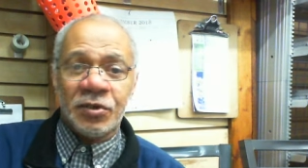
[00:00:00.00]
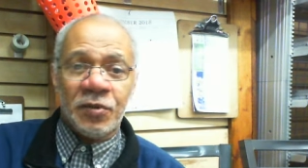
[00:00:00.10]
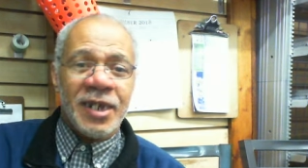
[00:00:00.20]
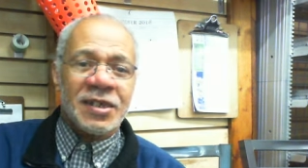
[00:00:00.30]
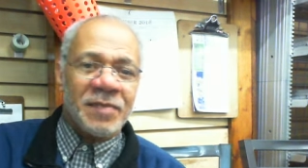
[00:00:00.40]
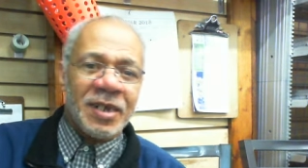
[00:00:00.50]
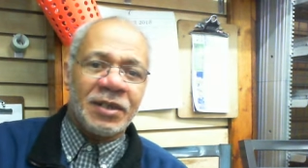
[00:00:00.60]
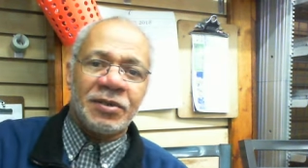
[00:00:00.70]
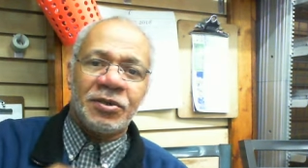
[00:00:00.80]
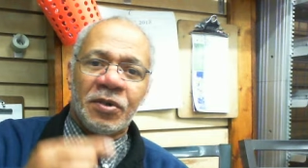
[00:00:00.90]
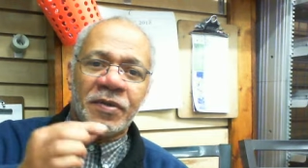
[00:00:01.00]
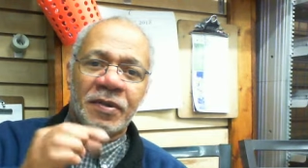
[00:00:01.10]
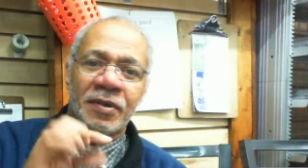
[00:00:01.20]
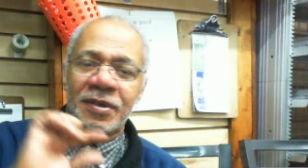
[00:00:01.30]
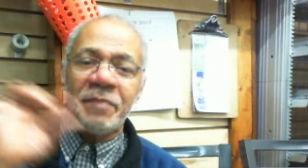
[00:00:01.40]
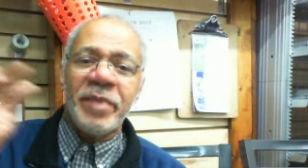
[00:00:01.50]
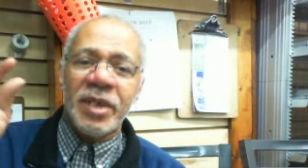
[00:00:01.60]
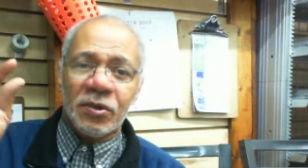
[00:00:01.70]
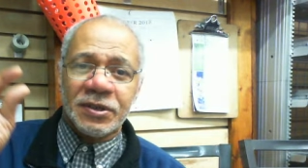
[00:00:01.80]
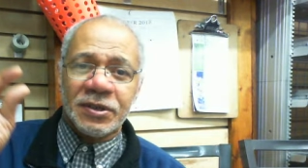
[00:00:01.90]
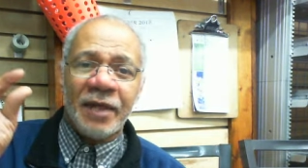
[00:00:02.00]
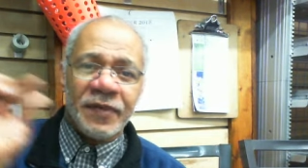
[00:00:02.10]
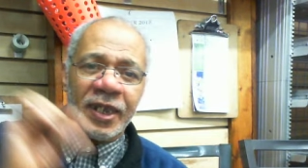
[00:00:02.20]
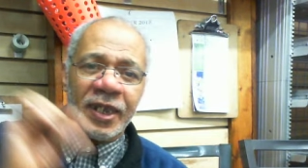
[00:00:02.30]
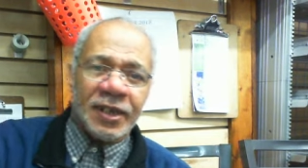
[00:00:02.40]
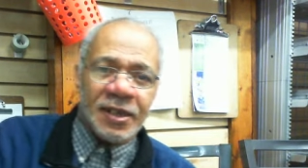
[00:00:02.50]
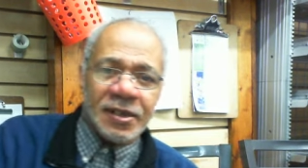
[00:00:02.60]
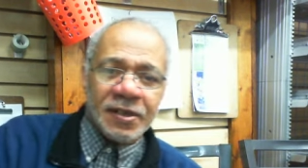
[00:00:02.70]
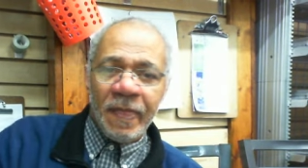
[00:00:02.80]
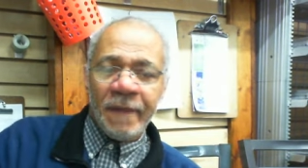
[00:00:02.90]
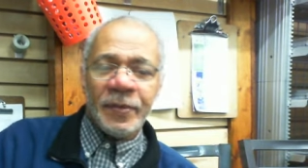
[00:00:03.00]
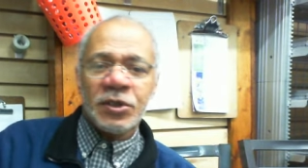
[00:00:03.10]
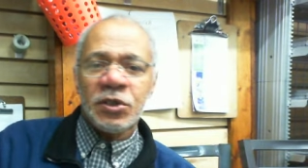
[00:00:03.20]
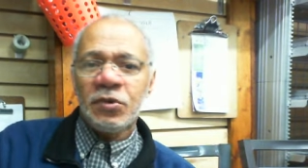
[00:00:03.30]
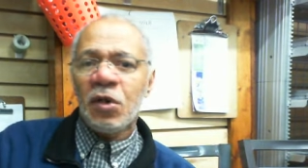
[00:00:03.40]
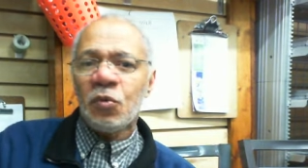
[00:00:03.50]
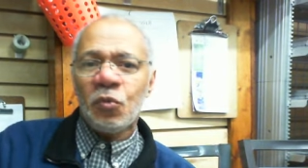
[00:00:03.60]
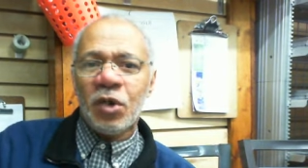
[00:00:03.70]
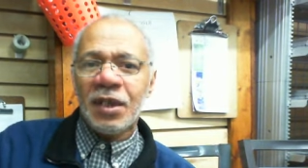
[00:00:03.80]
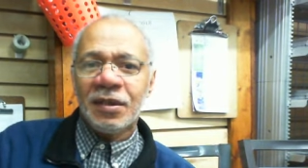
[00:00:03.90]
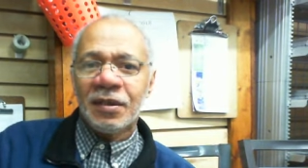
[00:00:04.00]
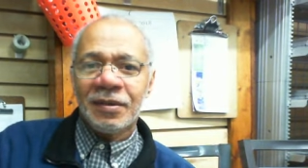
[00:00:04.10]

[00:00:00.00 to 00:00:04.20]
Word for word: Grades meaning you know the, the mills, how thick it is. But you don't want